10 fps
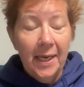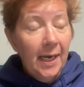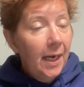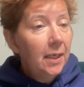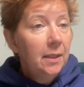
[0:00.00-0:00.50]
And
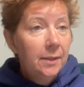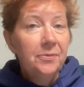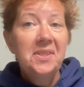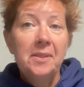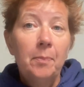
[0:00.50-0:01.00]
I
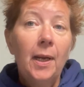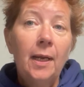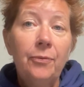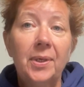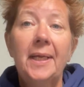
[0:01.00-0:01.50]
lived in
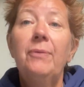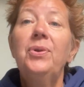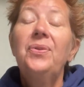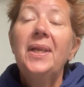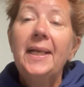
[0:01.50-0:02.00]
poverty.
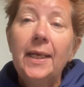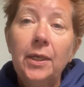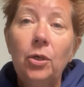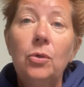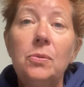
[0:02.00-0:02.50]
Everything
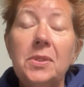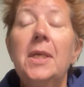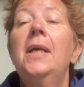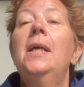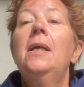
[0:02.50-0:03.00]
I owned
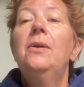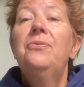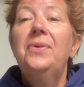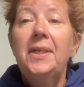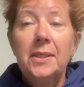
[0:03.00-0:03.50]

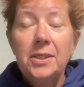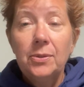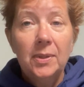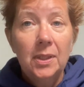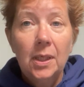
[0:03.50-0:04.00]
fit
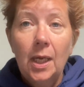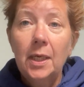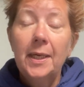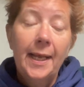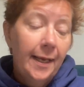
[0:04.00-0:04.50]
into a little
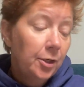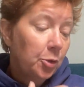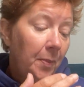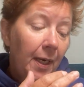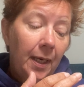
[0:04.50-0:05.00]
Honda
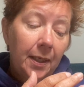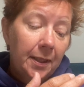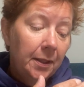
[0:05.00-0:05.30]
hatchback.